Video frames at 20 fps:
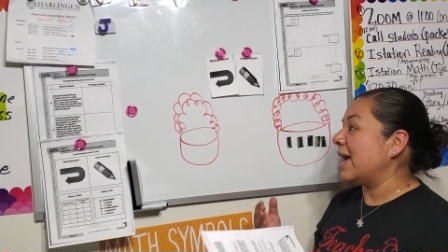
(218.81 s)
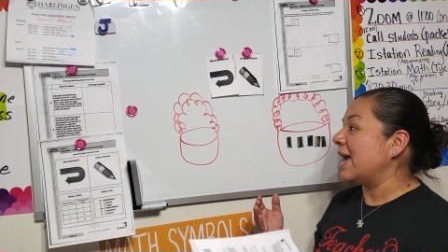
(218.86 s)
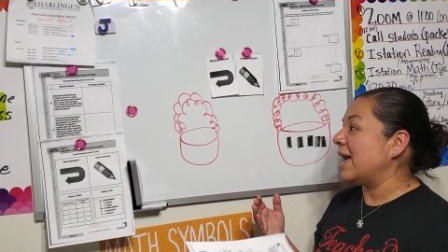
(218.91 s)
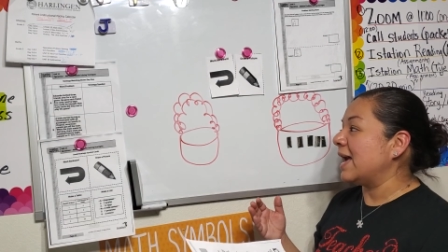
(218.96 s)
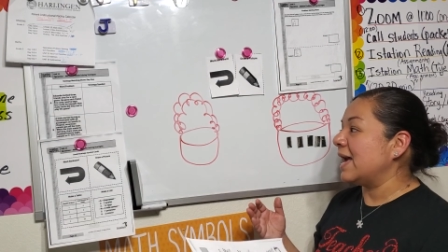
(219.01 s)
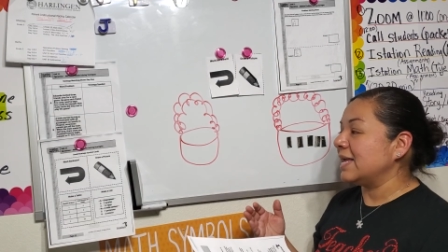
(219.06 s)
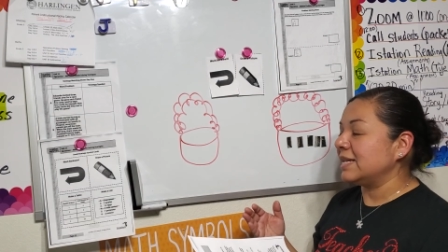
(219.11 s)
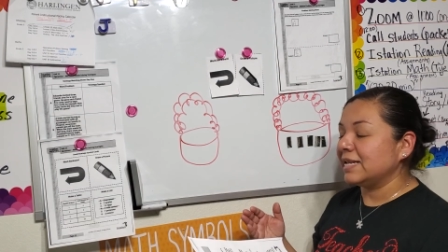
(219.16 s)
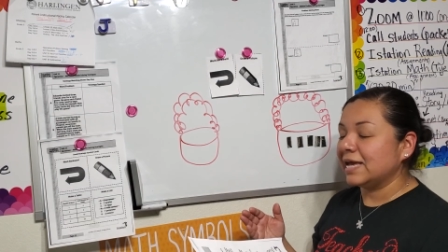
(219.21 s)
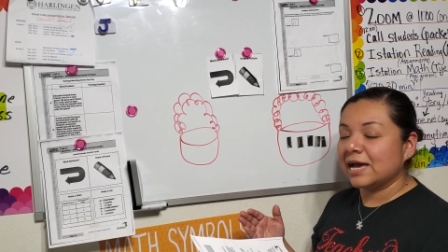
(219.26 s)

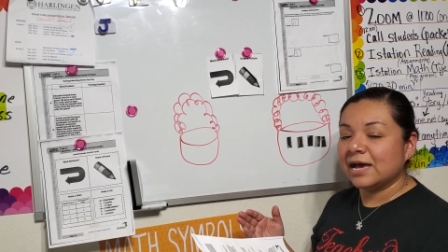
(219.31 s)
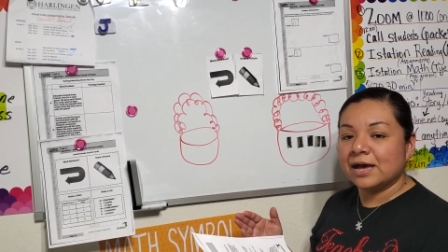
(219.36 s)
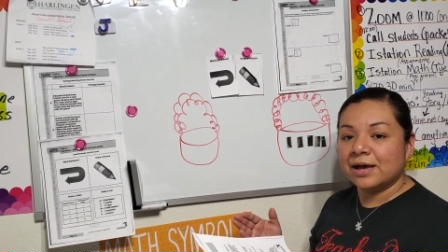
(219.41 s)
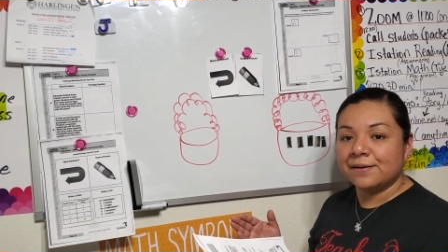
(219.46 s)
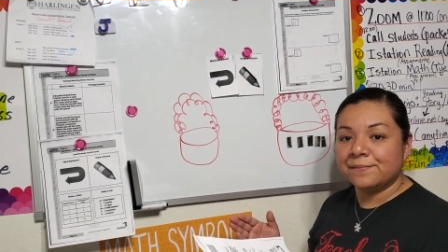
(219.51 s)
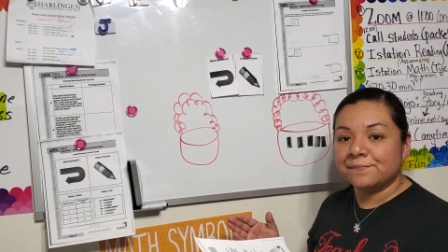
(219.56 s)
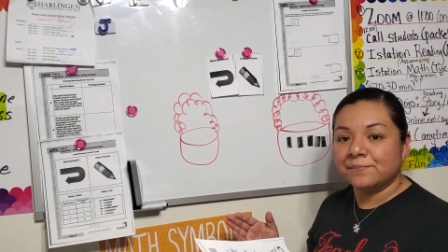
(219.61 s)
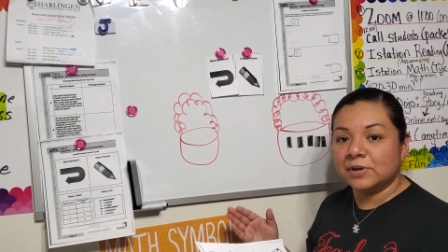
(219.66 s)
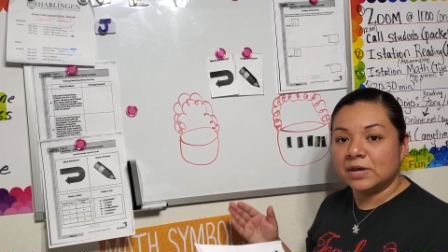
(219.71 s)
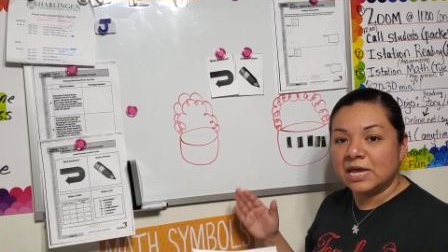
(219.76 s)
And,
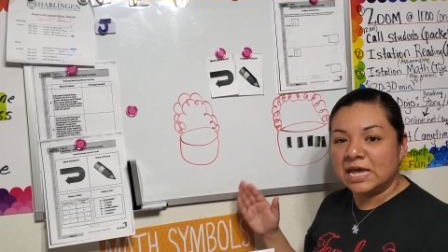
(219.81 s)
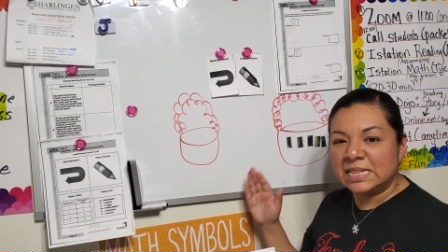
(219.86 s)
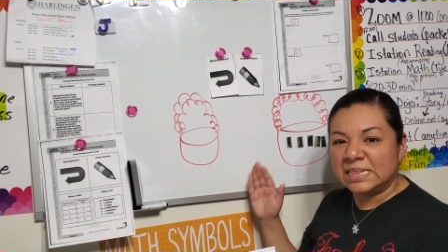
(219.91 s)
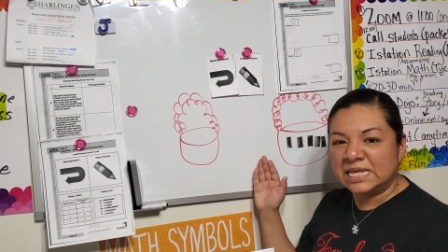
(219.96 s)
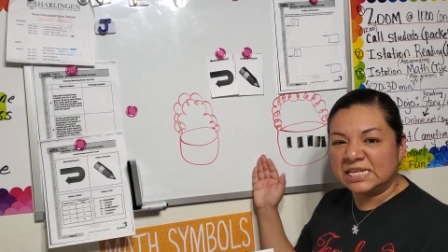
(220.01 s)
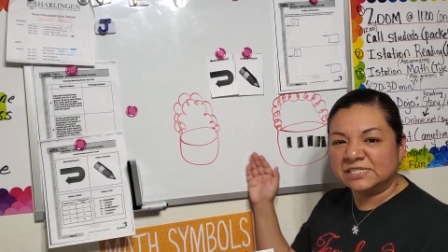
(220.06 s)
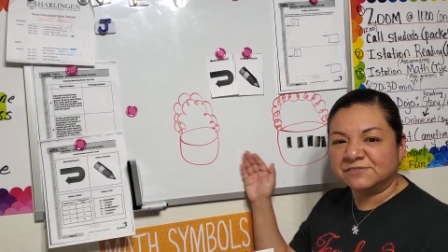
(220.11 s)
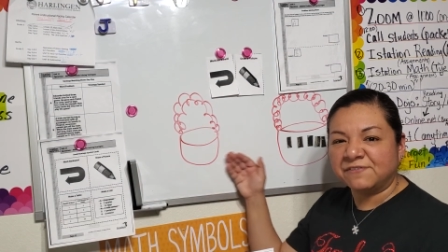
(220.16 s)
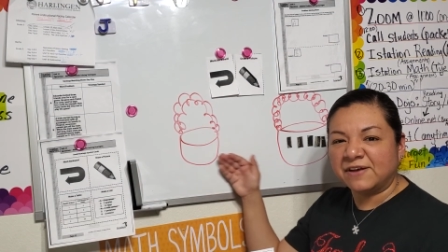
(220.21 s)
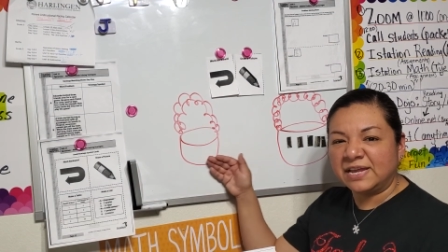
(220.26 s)
um, and
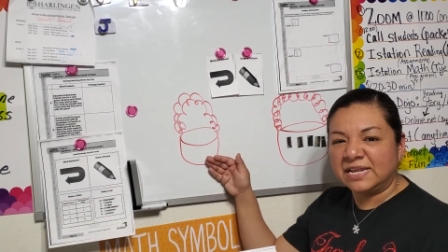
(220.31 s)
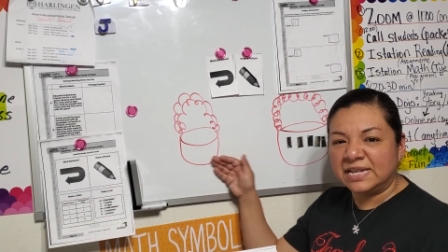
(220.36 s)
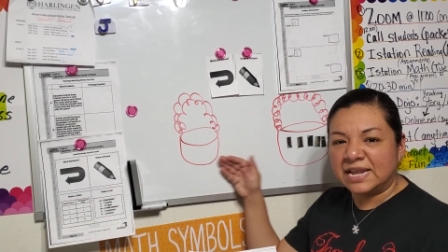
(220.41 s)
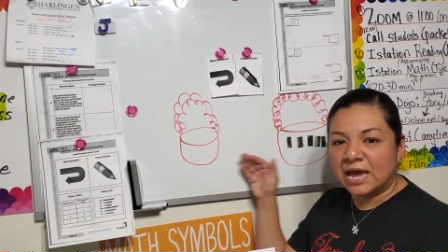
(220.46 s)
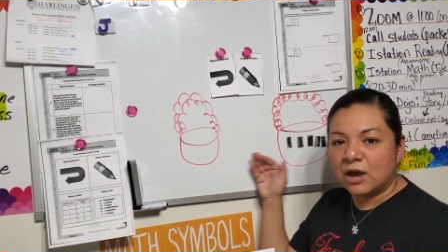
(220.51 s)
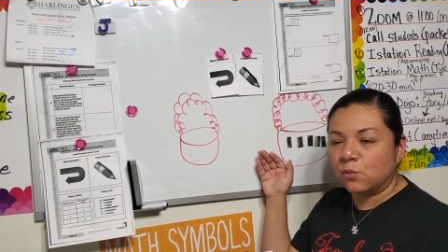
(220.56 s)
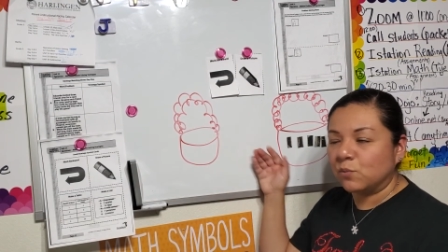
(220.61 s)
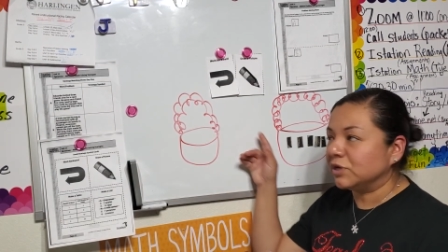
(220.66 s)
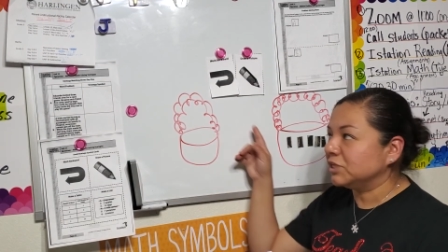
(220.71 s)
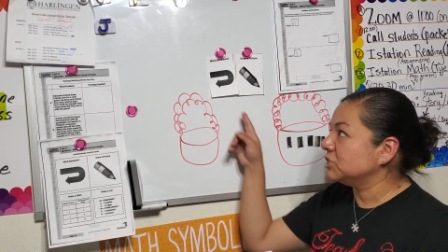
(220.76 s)
let's find
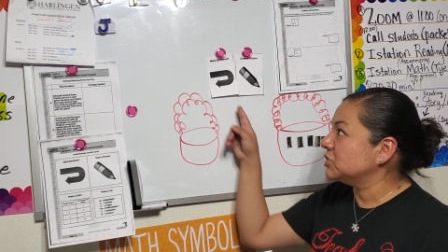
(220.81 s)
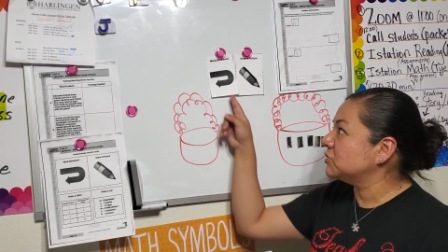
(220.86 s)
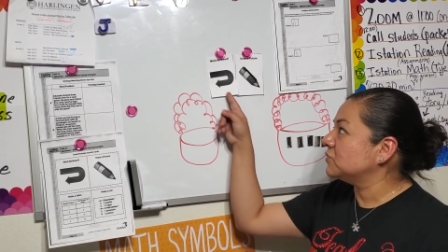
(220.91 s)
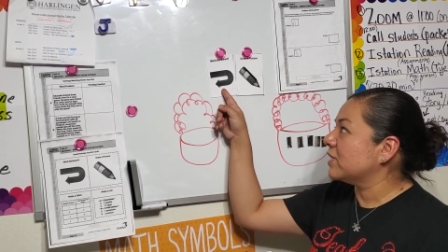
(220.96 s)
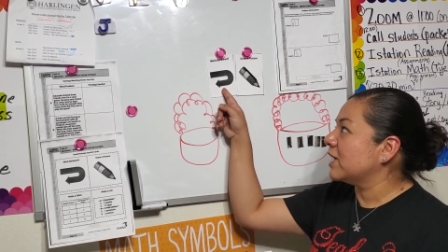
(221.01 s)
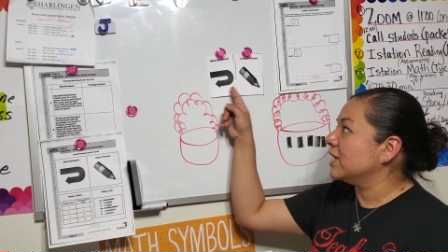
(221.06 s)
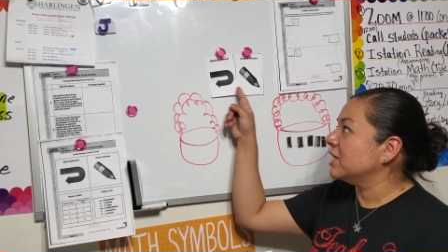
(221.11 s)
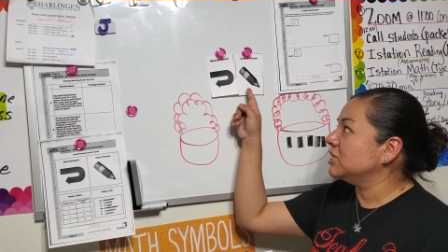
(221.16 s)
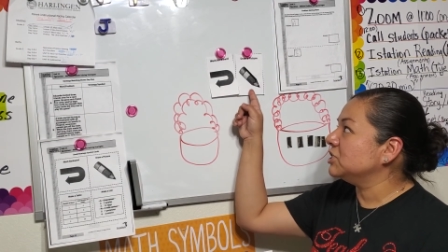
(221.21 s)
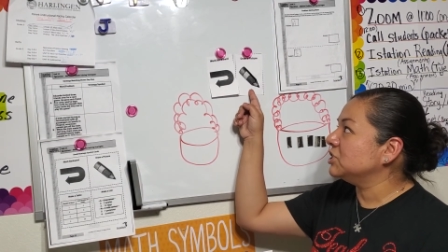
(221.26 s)
out which
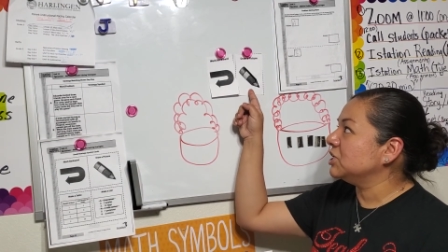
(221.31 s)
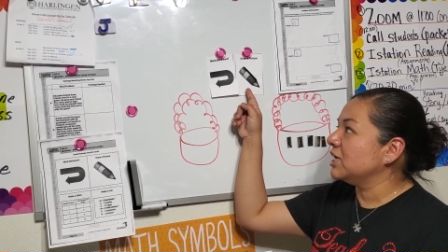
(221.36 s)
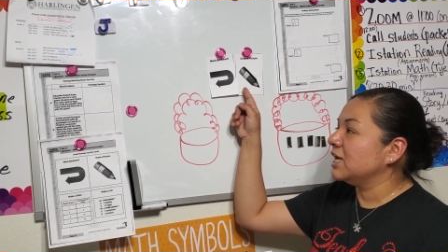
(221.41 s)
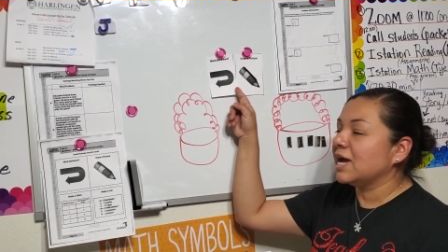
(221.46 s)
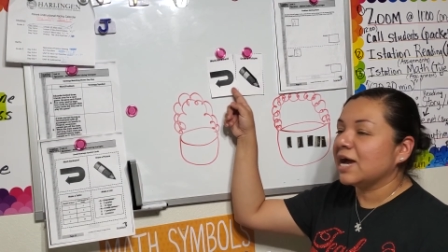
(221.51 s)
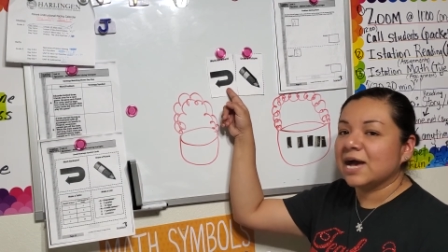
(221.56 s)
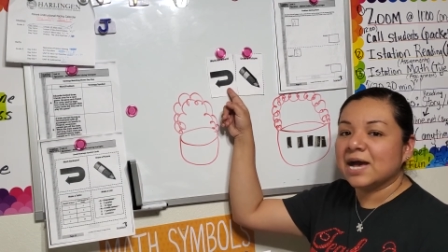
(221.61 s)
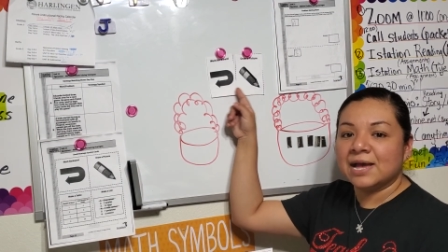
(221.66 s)
strategy